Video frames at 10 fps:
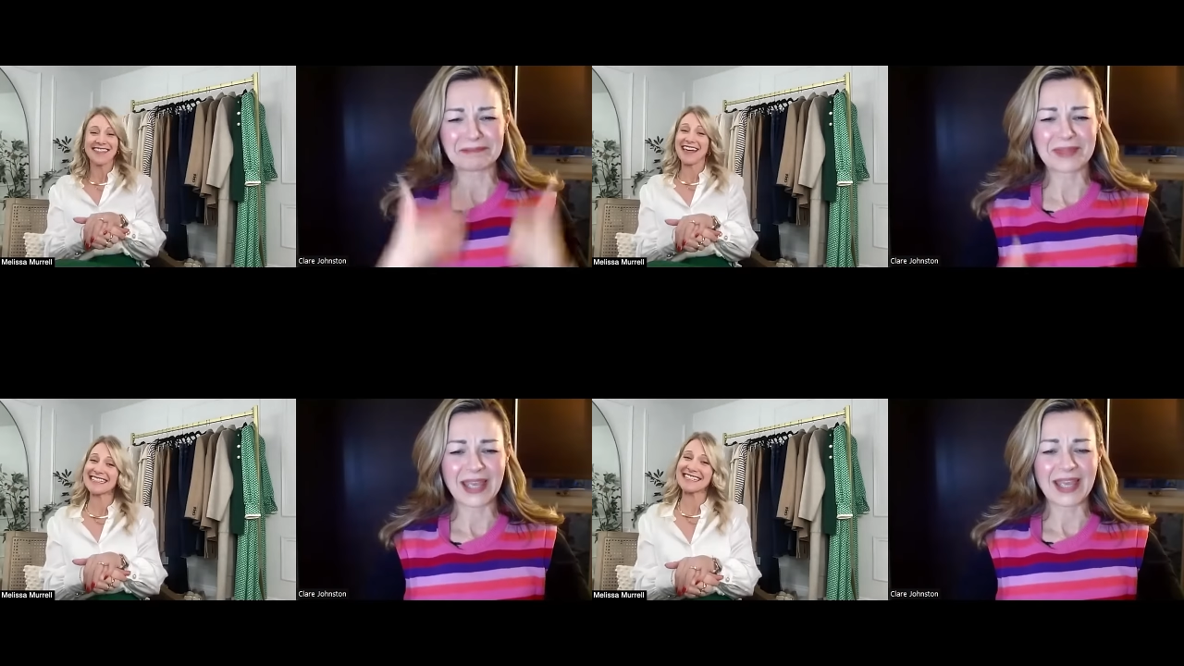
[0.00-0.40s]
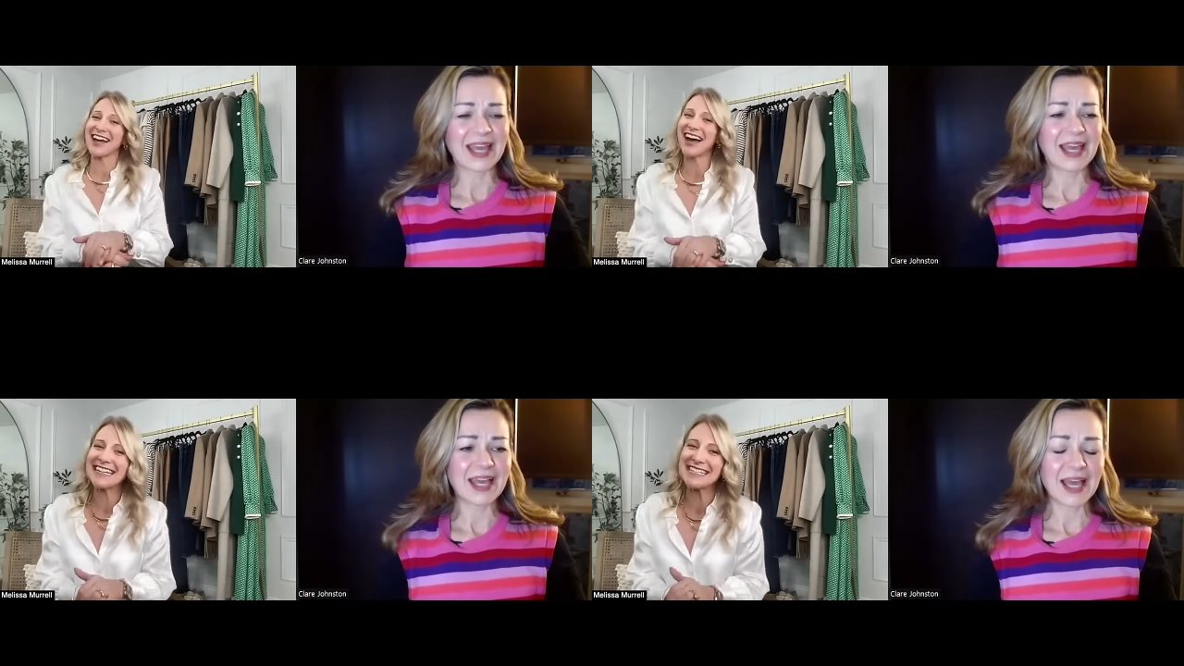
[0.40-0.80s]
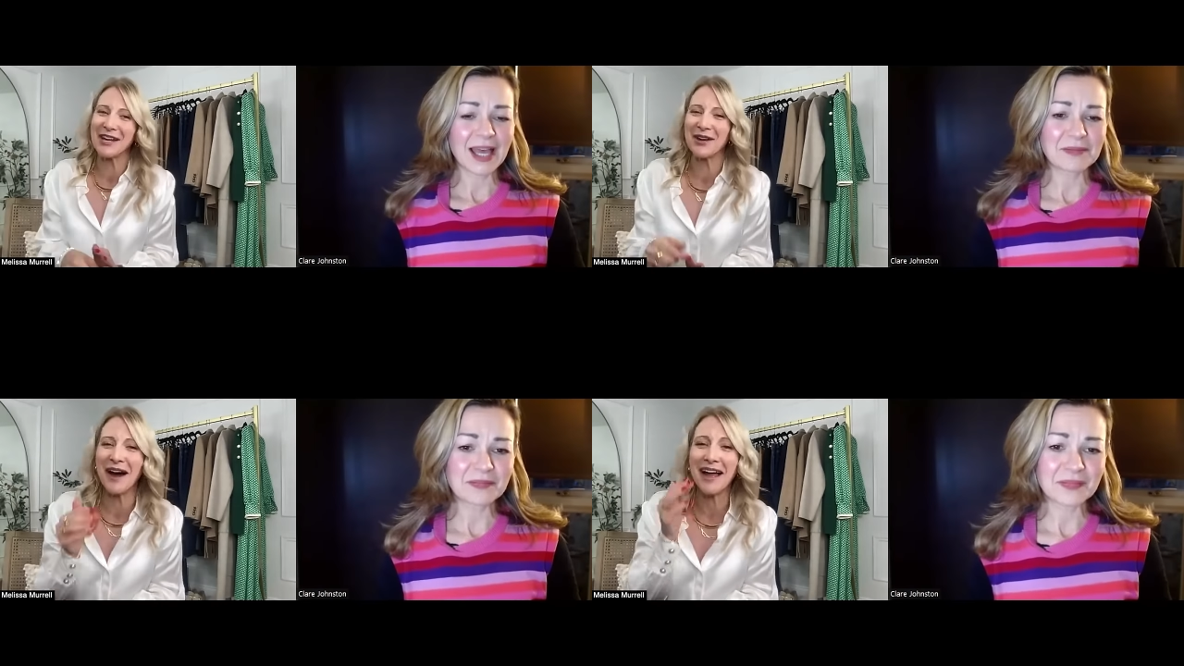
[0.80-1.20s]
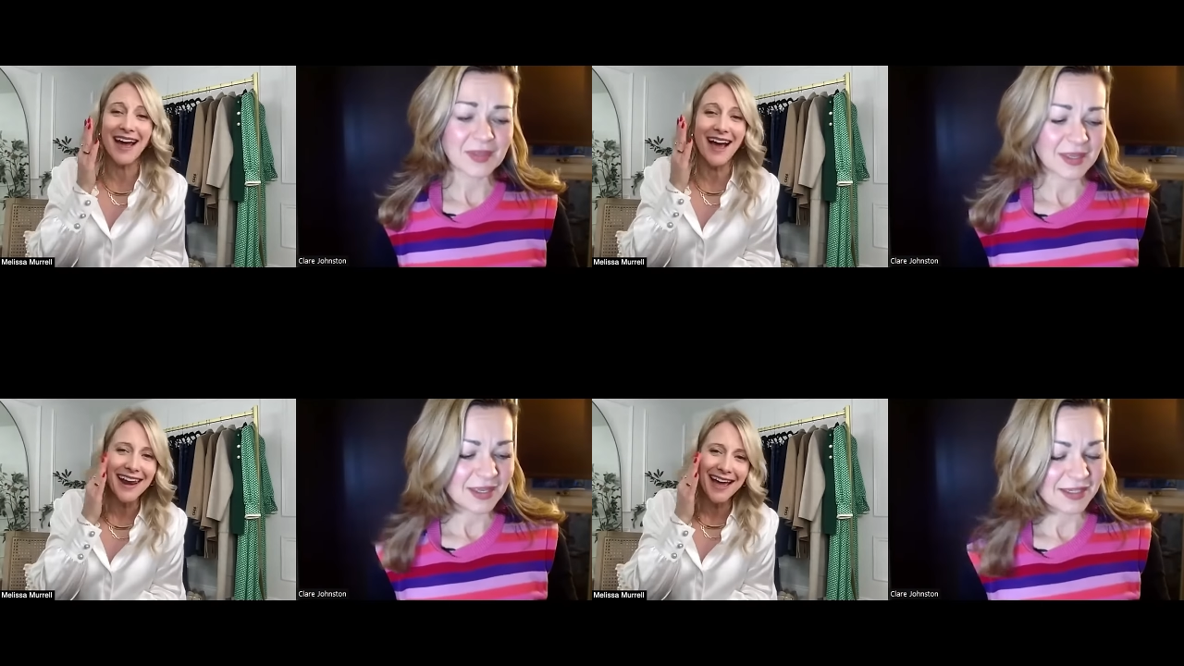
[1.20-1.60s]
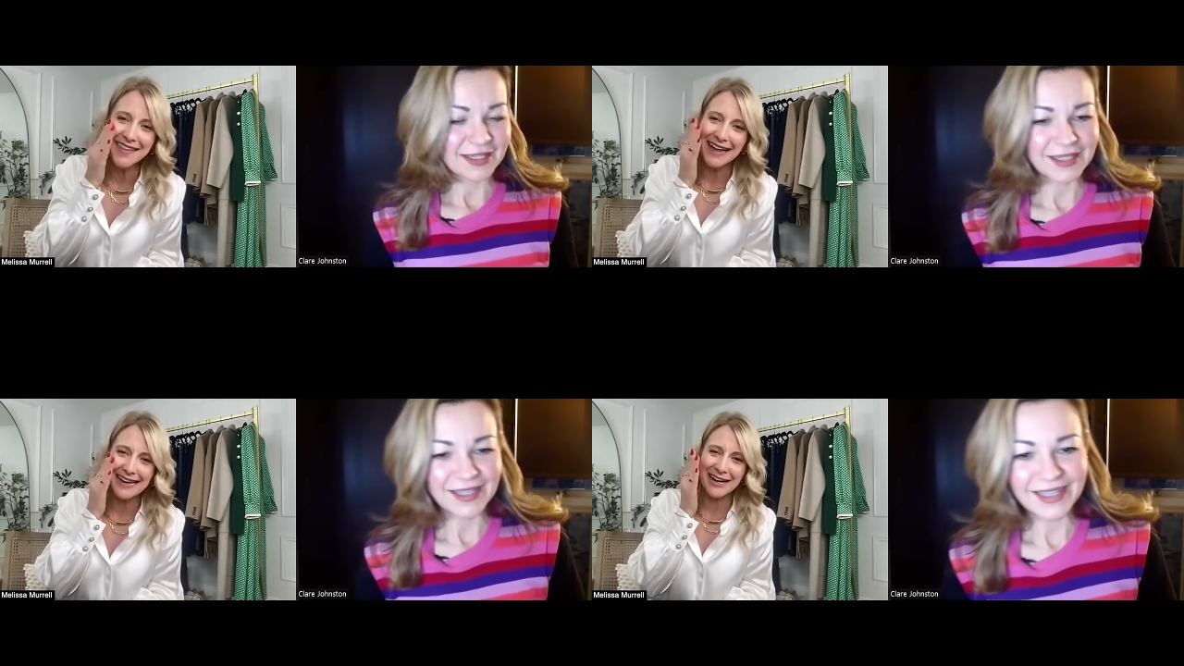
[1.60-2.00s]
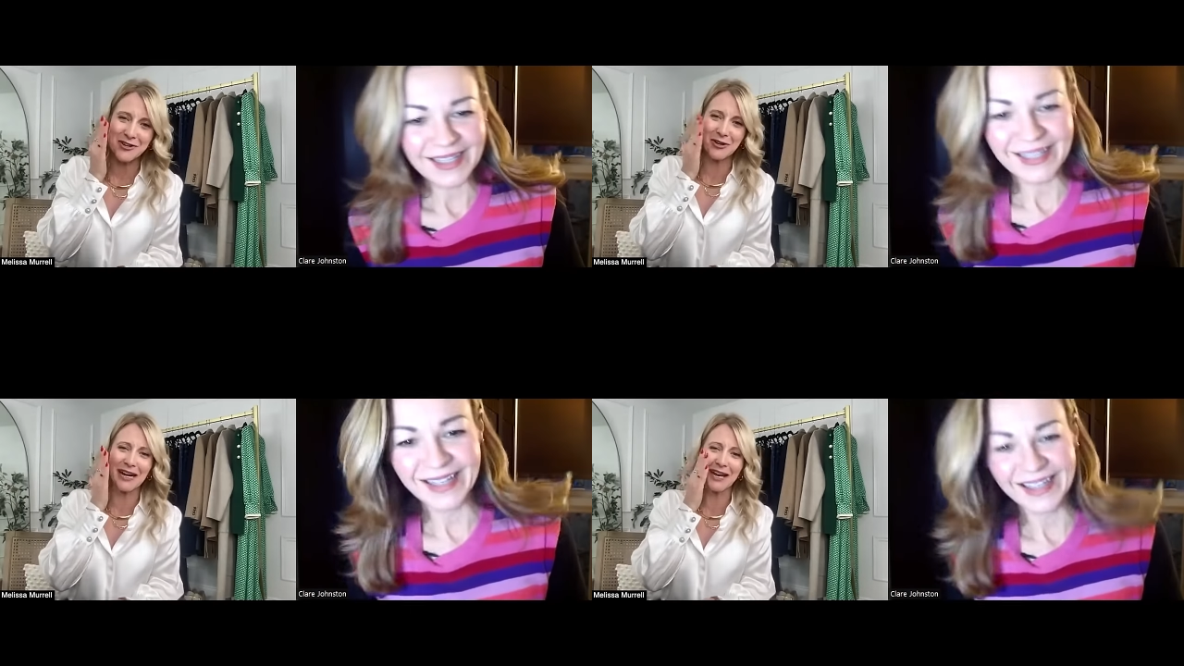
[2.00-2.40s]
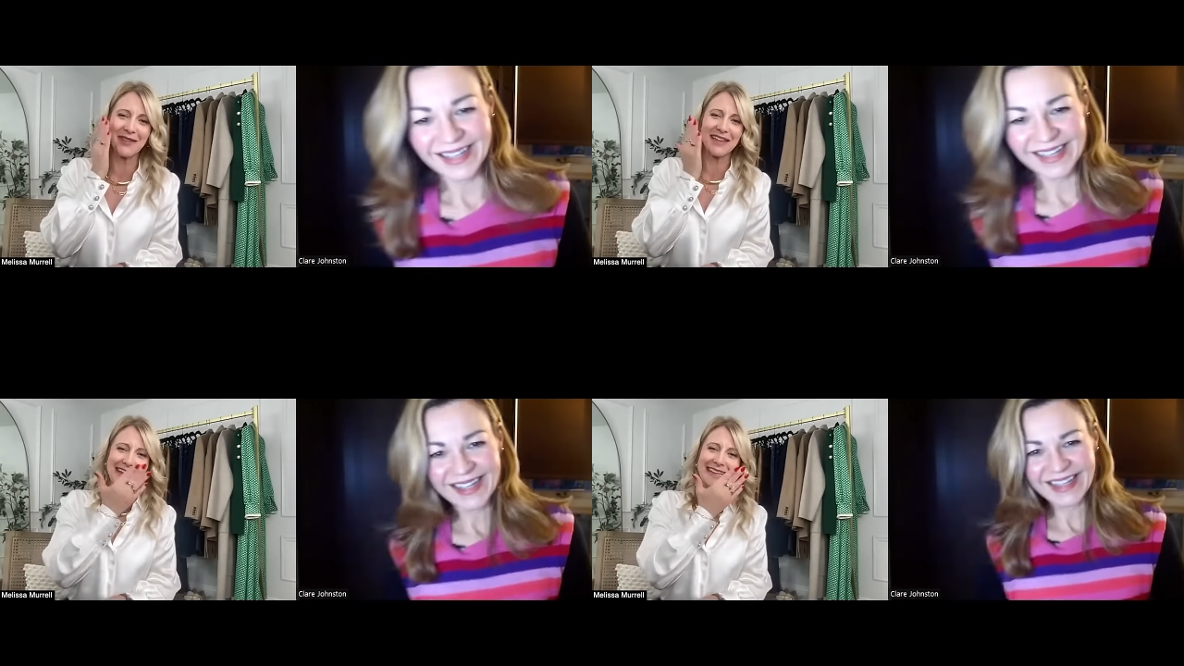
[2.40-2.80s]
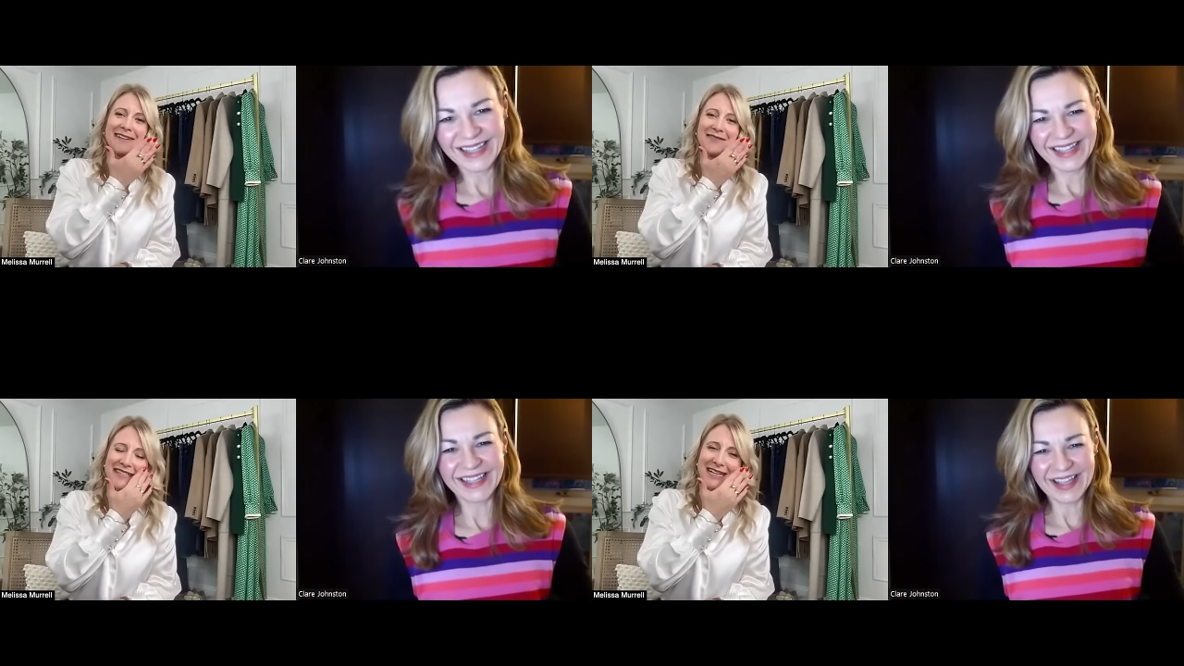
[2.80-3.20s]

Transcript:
Speaker 1: That's nice though. I, I like that natural glow that it gives.